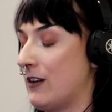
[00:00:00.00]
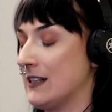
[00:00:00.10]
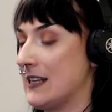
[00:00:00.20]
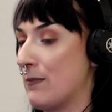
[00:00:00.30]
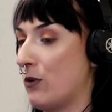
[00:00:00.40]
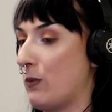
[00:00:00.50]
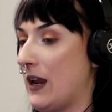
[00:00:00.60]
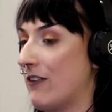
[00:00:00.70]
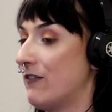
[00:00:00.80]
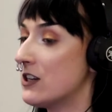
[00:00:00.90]
example,
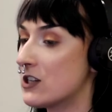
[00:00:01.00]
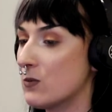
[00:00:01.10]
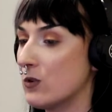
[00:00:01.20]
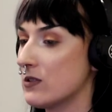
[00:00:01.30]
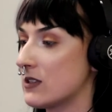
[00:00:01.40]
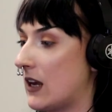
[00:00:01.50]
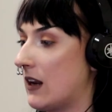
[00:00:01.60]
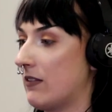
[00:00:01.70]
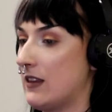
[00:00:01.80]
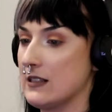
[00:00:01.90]
we have vegetables
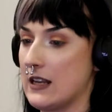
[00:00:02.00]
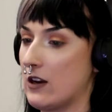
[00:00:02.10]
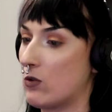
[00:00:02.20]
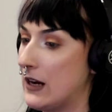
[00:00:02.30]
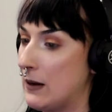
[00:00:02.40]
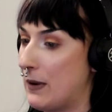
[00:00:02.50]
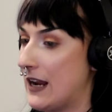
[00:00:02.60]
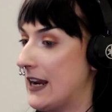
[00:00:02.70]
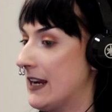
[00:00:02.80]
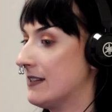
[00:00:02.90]
things like green
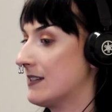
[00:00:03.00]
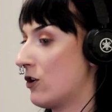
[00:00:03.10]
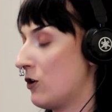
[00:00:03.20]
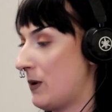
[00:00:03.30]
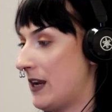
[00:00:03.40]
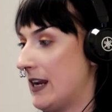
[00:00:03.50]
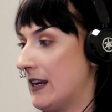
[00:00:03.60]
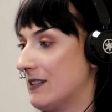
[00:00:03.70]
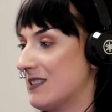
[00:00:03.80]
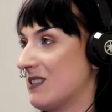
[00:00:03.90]
peas, snow
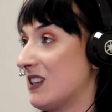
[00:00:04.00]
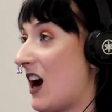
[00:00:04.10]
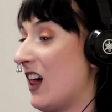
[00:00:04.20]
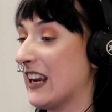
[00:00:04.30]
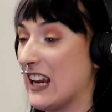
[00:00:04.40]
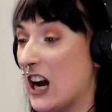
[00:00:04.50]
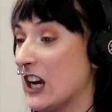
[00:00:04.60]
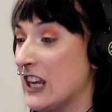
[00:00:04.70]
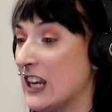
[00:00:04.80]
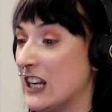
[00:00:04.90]
peas, garlic and
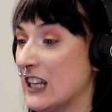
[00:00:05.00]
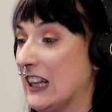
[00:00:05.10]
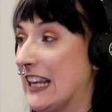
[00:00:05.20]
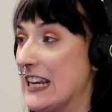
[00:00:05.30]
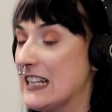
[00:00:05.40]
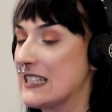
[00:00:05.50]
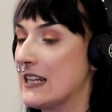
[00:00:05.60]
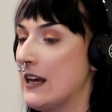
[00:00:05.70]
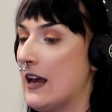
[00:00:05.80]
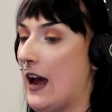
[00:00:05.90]
onion, leeks
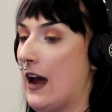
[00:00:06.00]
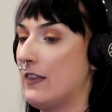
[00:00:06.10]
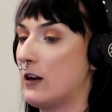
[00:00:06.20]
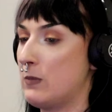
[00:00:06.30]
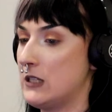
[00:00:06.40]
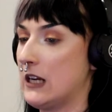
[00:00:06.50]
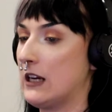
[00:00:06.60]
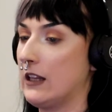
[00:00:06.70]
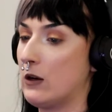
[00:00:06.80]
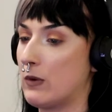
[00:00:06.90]
that are
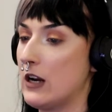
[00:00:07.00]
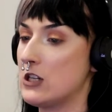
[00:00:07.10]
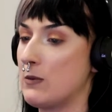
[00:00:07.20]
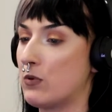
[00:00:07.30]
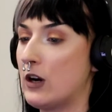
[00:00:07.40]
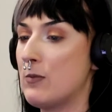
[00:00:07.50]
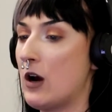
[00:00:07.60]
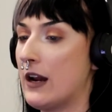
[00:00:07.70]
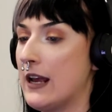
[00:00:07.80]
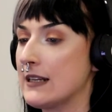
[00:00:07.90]
particularly rich in
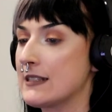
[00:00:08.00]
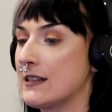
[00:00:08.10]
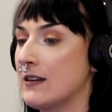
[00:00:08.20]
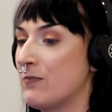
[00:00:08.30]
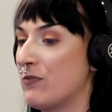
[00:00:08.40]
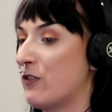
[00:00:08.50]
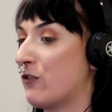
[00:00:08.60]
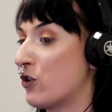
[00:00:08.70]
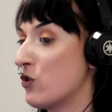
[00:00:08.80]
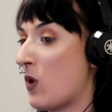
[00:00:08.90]
prebiotics.
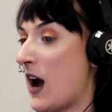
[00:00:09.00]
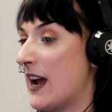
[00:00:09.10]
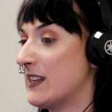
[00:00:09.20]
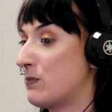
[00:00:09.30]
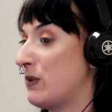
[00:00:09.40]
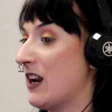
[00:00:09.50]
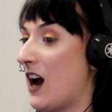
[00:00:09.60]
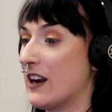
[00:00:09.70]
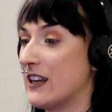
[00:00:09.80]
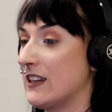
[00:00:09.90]
Fruit-wise,
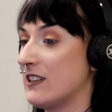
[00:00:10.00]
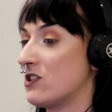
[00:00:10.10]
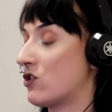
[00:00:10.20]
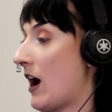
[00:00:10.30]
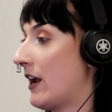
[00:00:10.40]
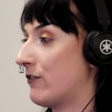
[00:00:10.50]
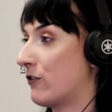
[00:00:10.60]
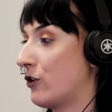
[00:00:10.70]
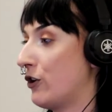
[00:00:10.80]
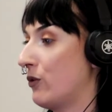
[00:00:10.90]
bananas, dried
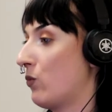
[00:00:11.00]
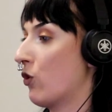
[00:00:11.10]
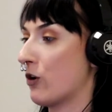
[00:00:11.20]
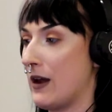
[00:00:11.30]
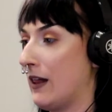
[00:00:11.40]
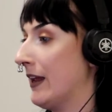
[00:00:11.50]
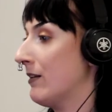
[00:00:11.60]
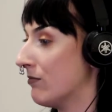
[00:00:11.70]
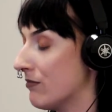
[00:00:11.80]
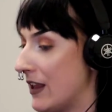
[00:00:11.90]
fruit,
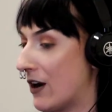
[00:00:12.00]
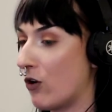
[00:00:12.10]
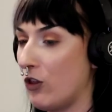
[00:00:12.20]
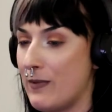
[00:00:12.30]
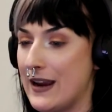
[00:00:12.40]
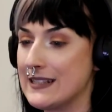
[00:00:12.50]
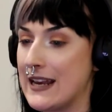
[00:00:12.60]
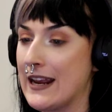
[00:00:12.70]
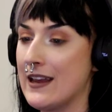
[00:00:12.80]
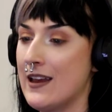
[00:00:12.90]
watermelon, they're all
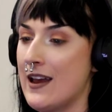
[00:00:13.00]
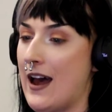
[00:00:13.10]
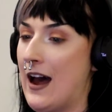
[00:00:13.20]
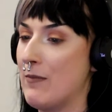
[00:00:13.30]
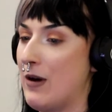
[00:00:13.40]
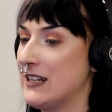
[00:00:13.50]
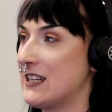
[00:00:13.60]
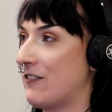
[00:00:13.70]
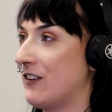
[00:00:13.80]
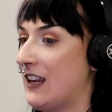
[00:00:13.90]
amazing. I
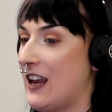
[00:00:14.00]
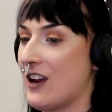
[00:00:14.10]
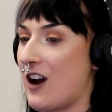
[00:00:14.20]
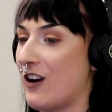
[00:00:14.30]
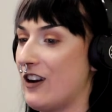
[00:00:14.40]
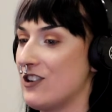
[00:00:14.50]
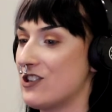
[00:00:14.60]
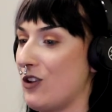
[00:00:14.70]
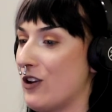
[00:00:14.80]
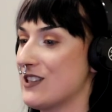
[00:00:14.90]
definitely
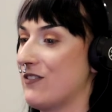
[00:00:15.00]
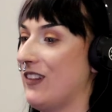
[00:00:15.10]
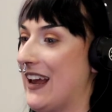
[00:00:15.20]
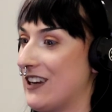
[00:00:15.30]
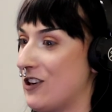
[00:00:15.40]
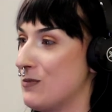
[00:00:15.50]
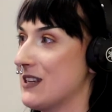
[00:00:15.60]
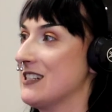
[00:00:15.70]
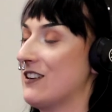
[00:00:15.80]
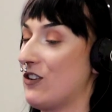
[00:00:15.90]
encourage lots of legumes
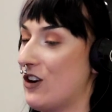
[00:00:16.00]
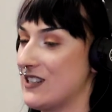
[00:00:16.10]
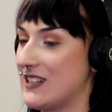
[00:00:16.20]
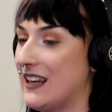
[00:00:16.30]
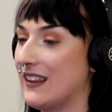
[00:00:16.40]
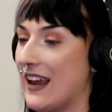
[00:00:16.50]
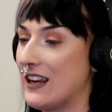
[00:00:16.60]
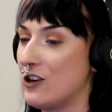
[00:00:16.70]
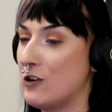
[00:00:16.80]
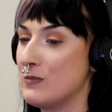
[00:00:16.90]
and diversity in
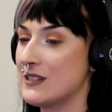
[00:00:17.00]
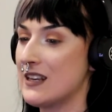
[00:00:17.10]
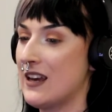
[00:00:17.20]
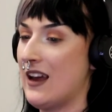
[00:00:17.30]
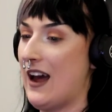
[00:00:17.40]
legumes.